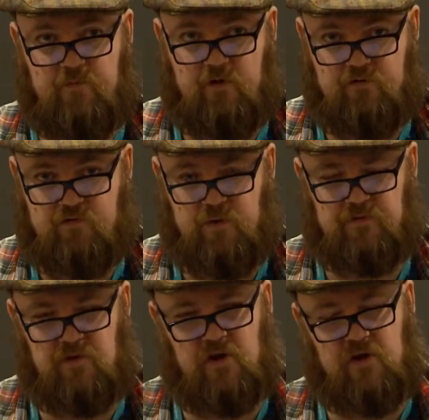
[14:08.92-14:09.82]
those groups,
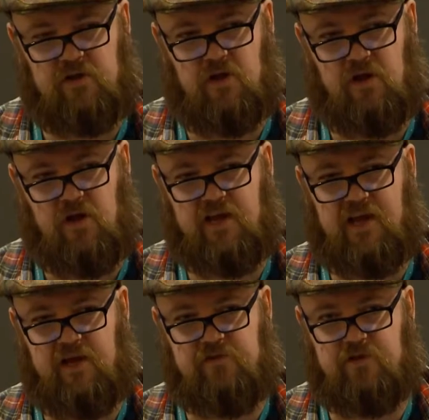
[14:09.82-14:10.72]
and I
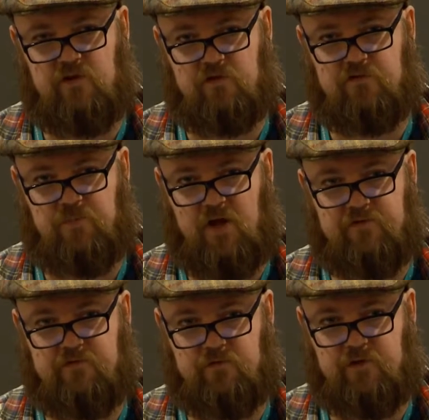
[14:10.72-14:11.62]
engaged in lots of
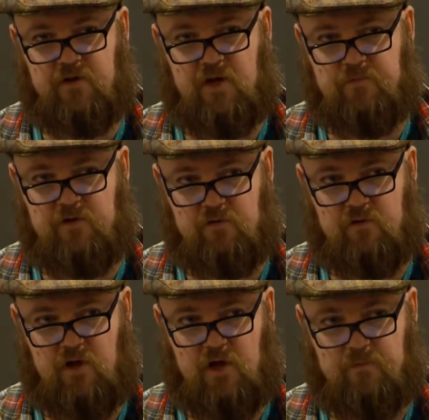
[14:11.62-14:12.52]
personal development
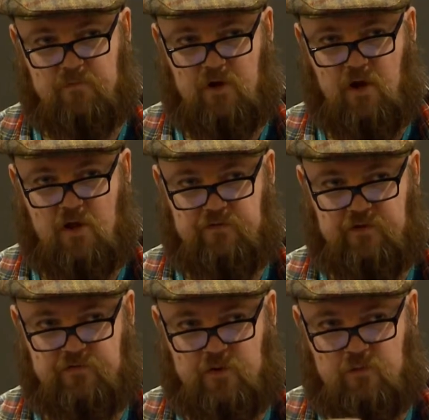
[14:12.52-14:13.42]

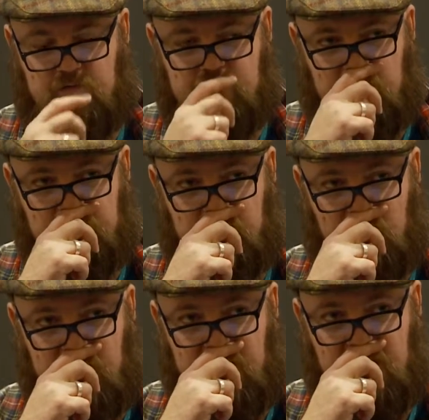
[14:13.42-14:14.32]
classes that were run
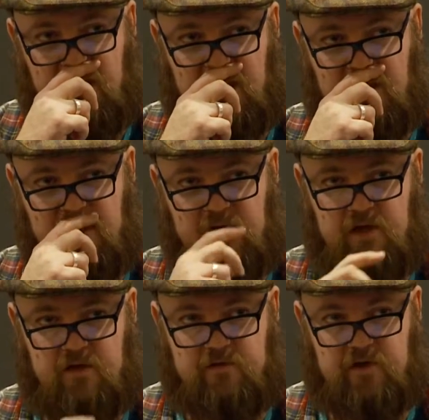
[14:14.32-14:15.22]
by
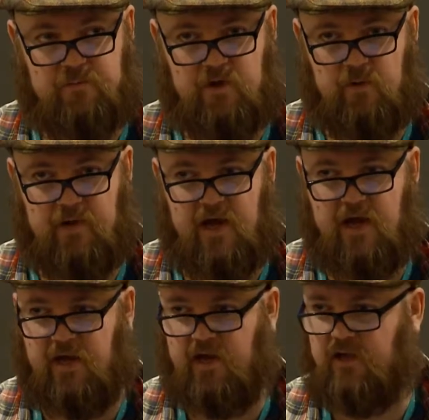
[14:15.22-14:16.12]
the
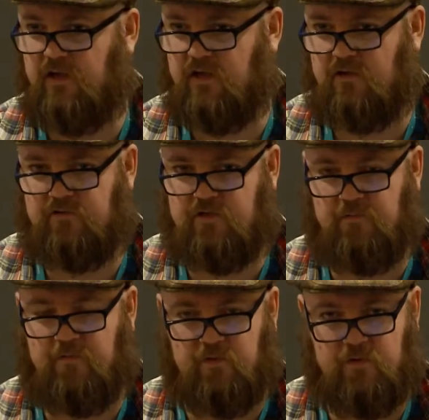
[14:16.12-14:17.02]
WEA, you know,
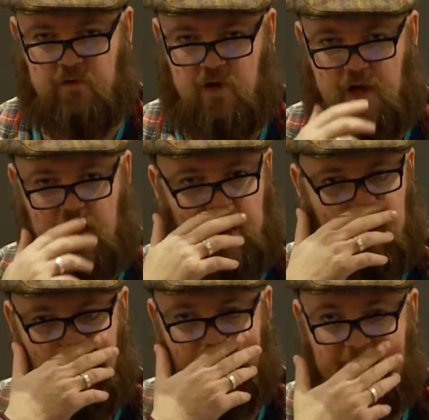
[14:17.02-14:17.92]
stuff on
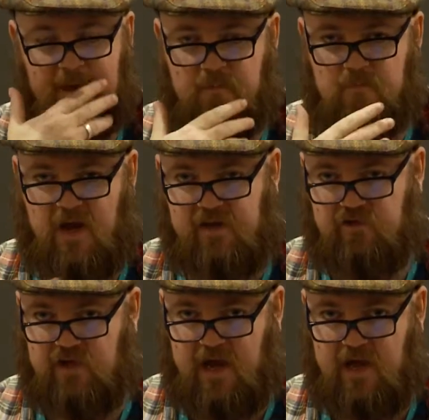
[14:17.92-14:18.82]

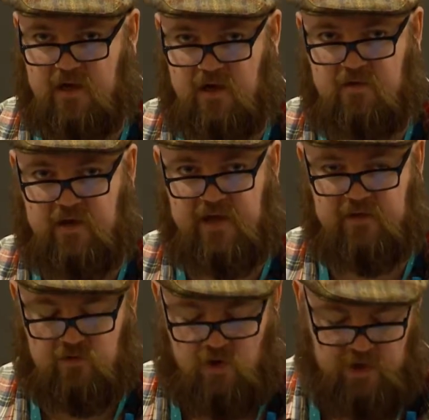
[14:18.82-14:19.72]
managing anger and
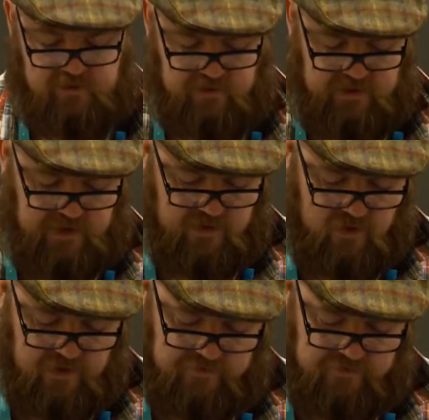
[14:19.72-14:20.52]
anxiety and that kind of